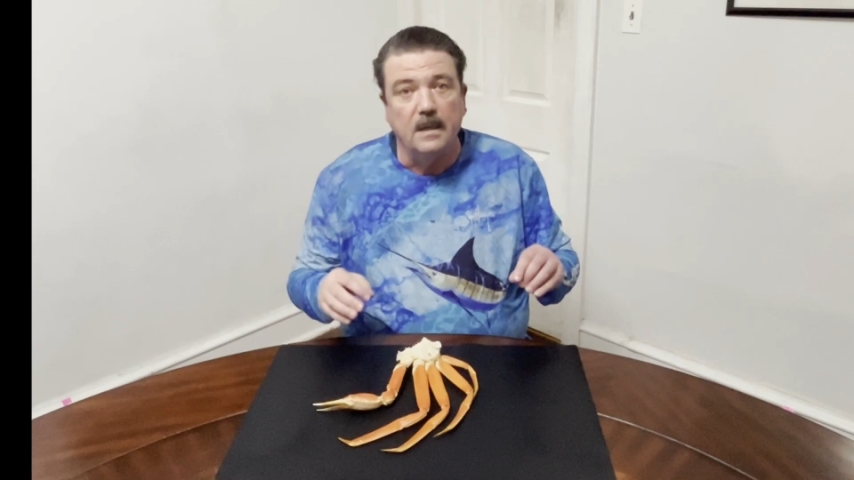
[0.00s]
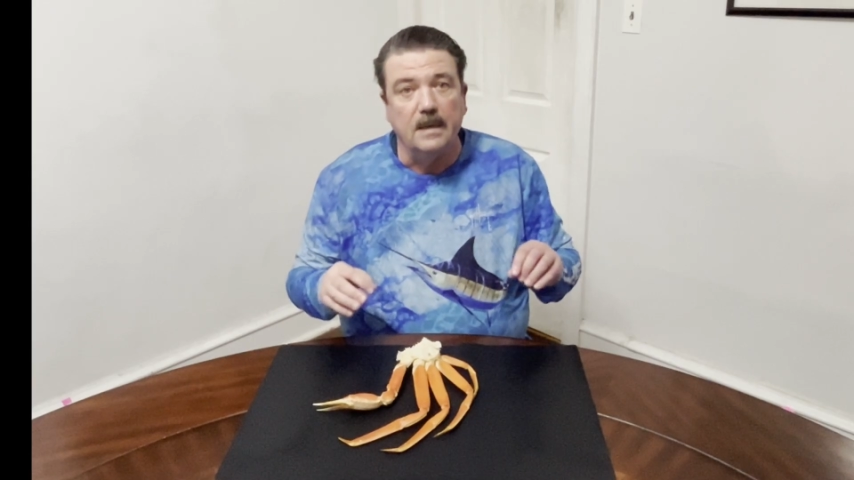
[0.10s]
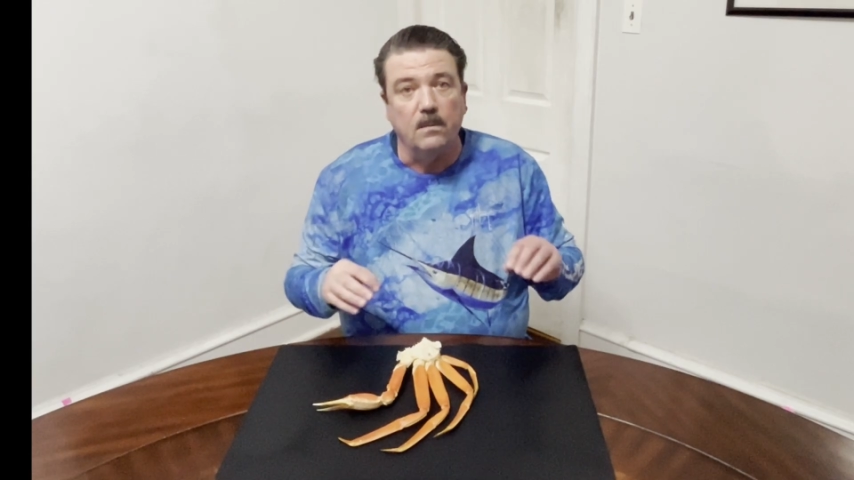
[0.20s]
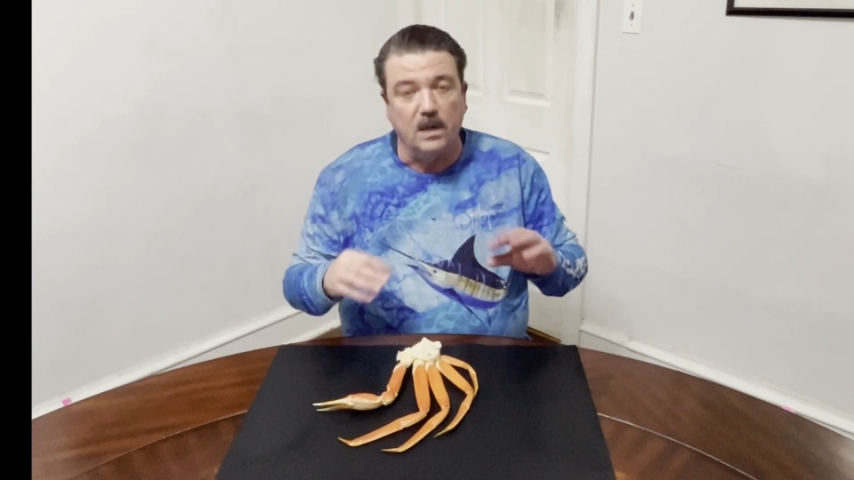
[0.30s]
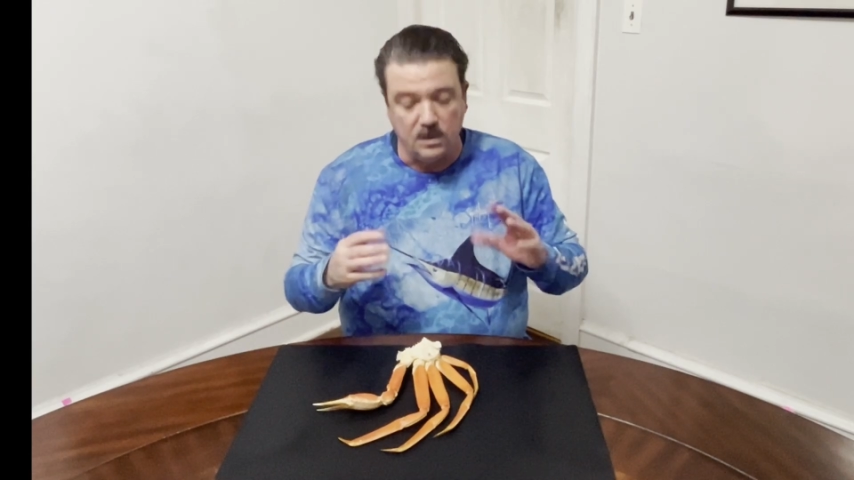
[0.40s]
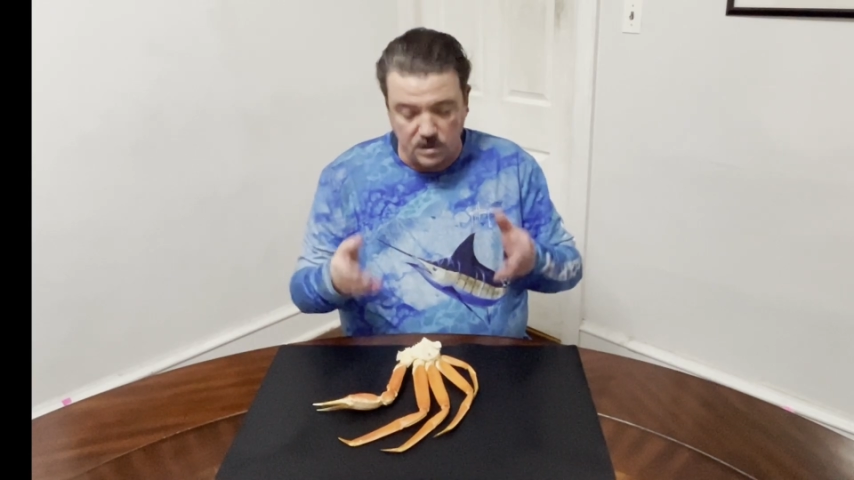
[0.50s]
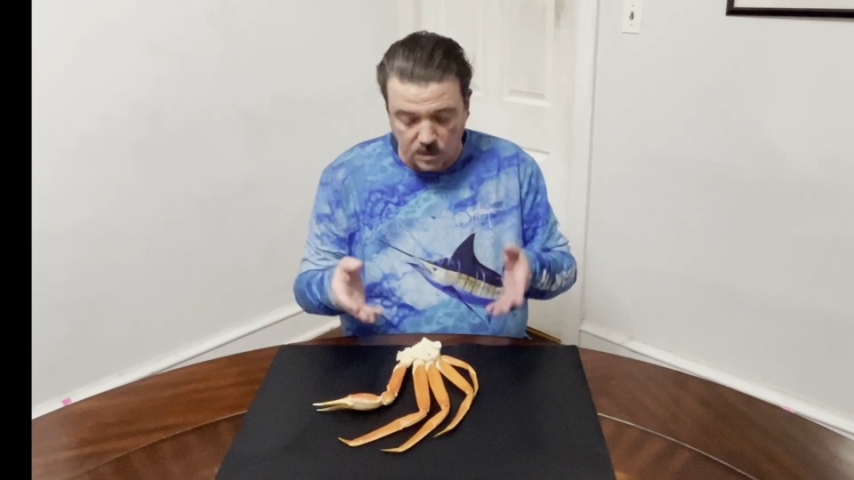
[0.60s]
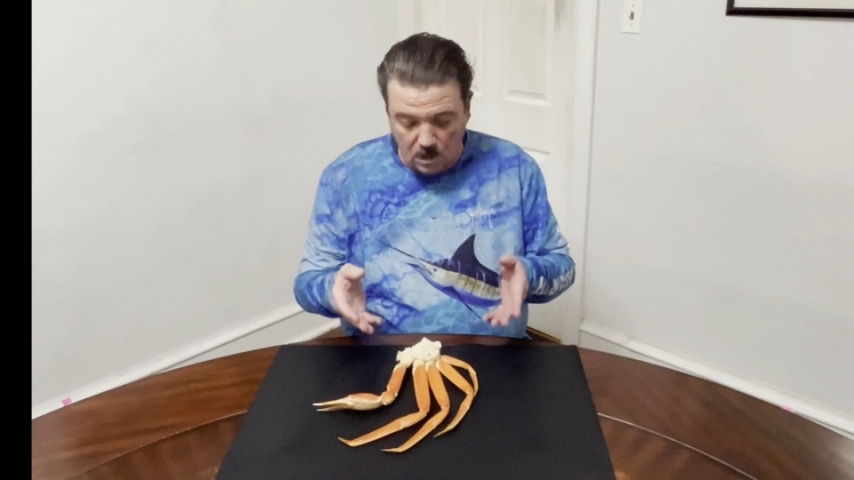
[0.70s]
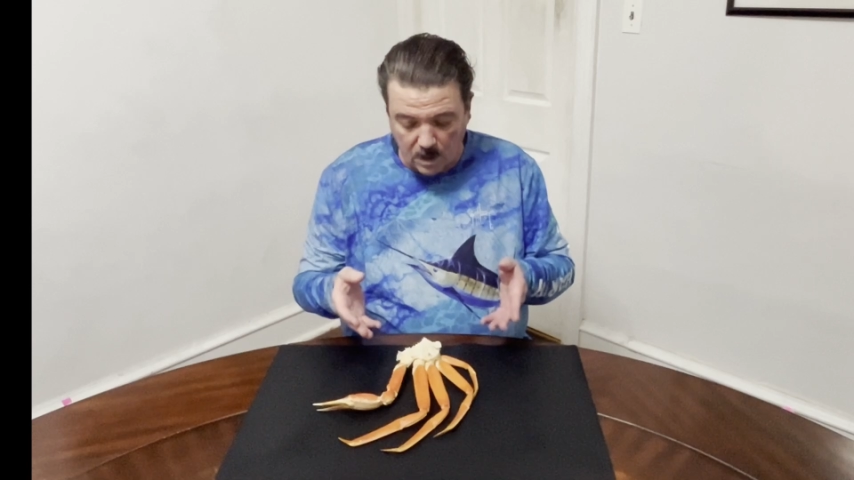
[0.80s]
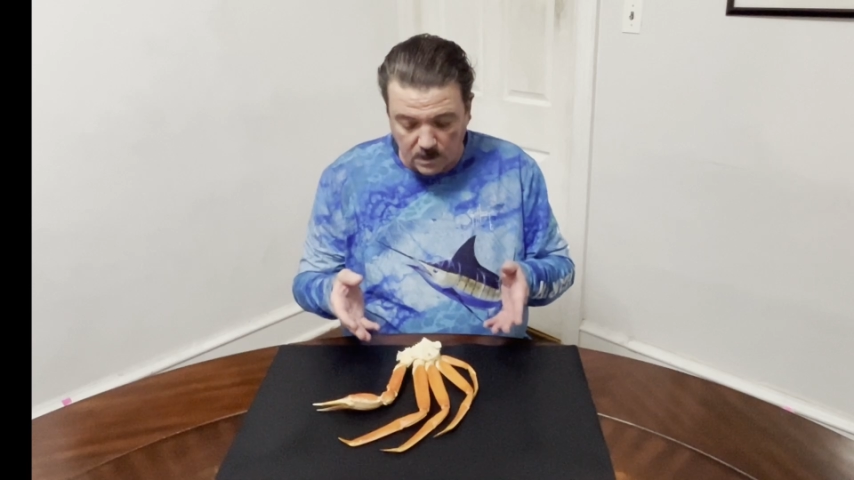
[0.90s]
We're going to
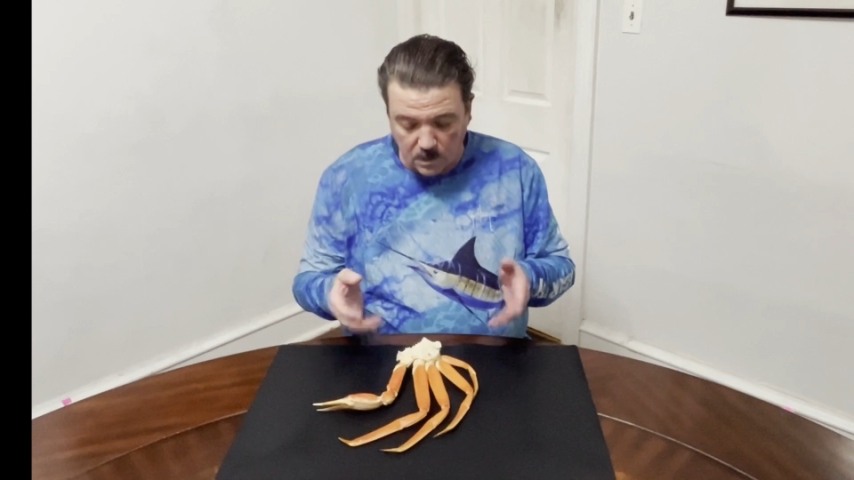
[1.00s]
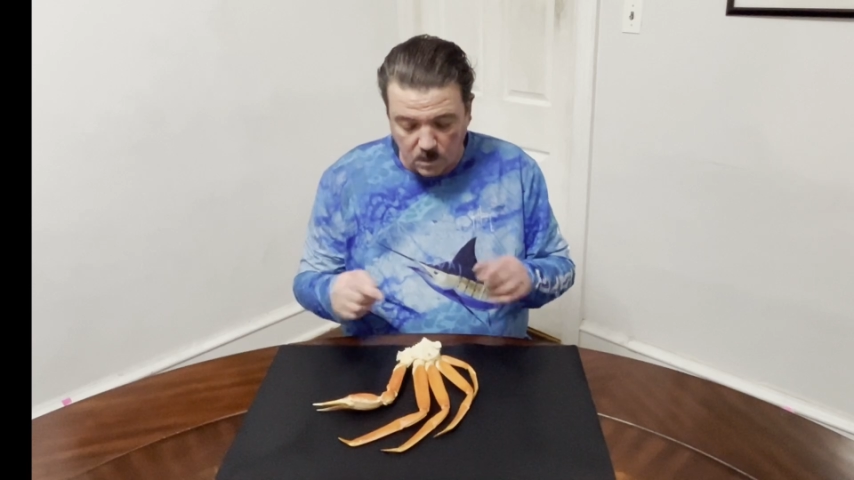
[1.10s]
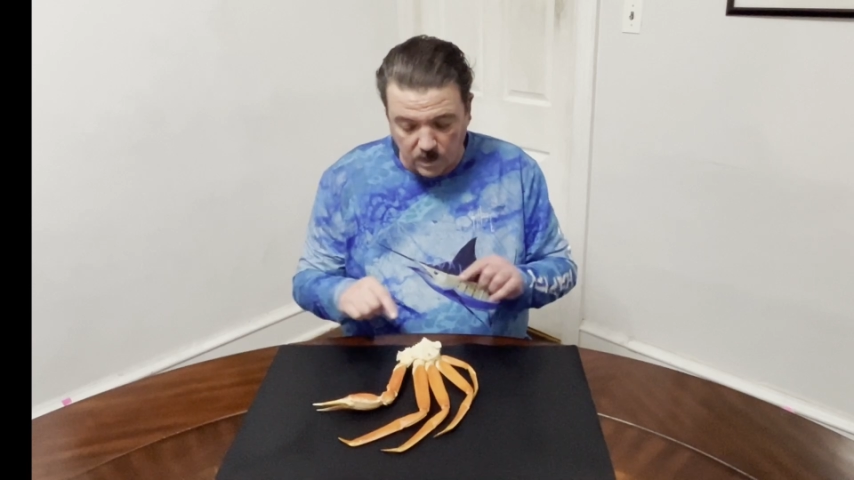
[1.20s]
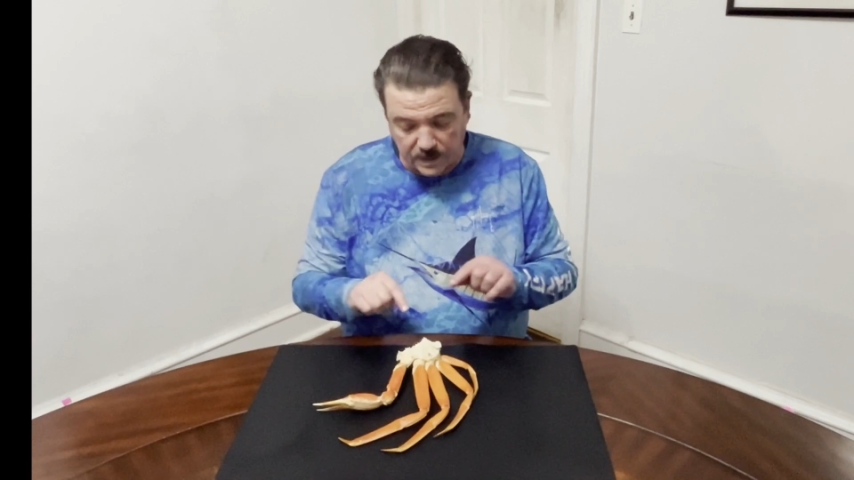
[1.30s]
start with